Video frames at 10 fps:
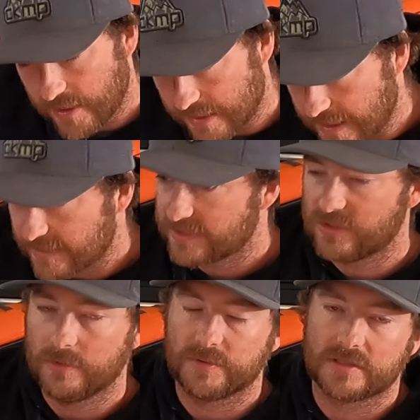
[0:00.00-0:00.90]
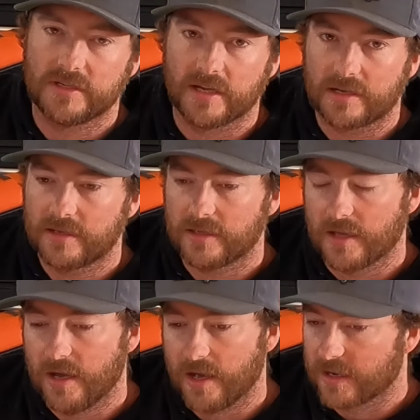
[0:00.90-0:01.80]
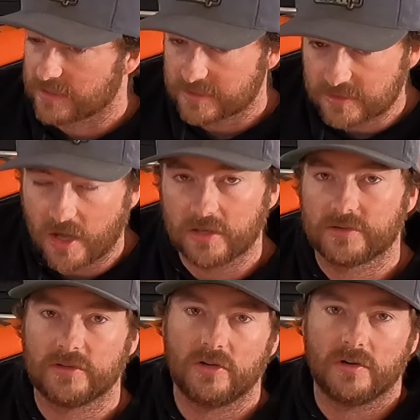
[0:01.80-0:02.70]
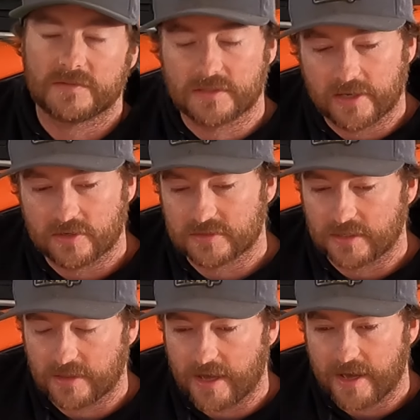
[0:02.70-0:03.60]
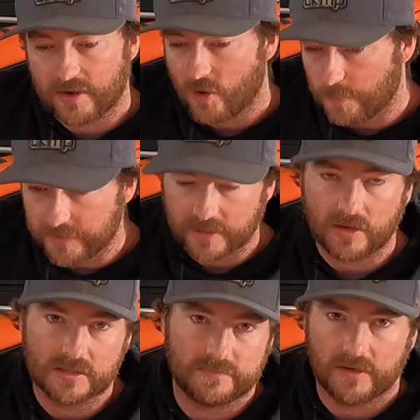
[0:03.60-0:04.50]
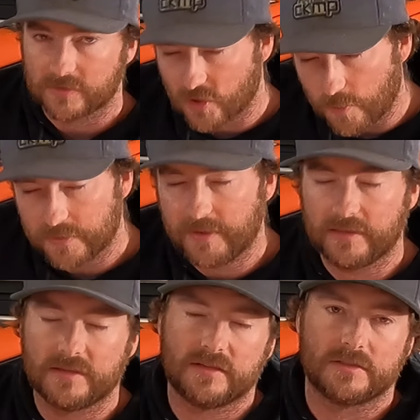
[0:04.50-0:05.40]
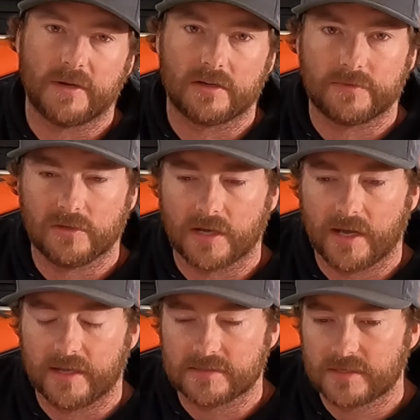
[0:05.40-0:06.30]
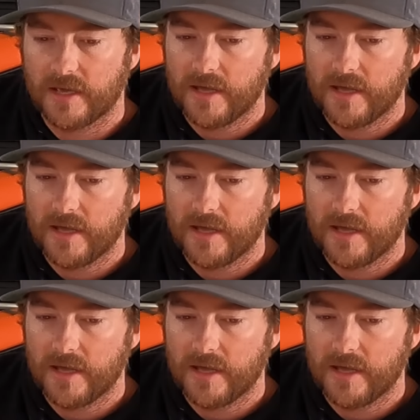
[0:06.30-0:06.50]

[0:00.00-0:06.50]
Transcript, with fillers: and that's super sick. Uh, I got a solid crew of sledders like that, hoping to get lots of videos, hoping to make these things better for you guys